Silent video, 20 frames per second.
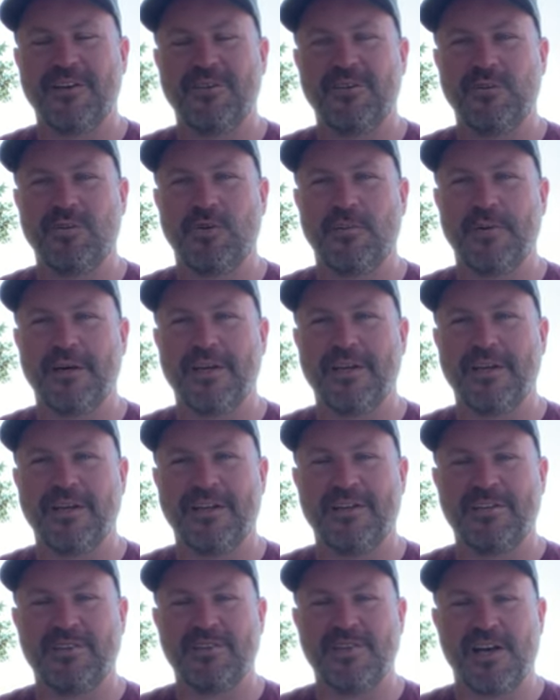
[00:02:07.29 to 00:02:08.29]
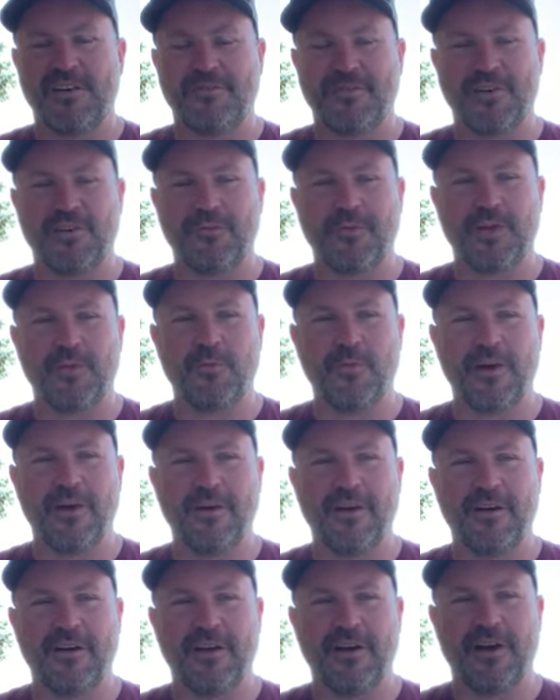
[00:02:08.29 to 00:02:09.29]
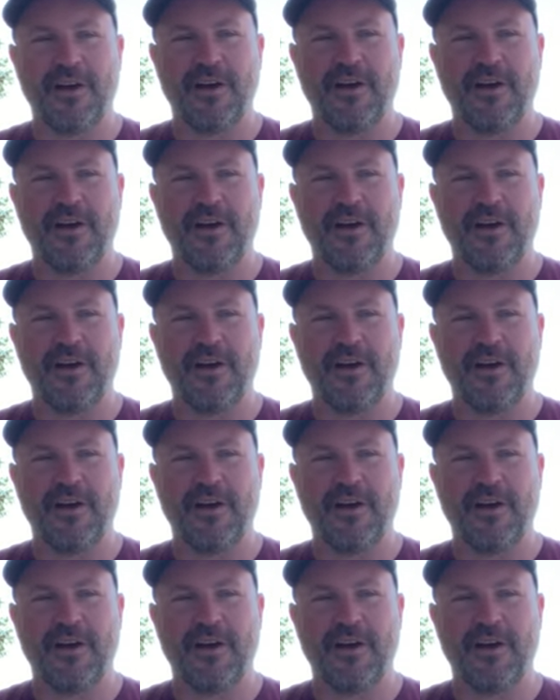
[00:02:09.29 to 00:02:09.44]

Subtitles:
a little bit, it's definitely one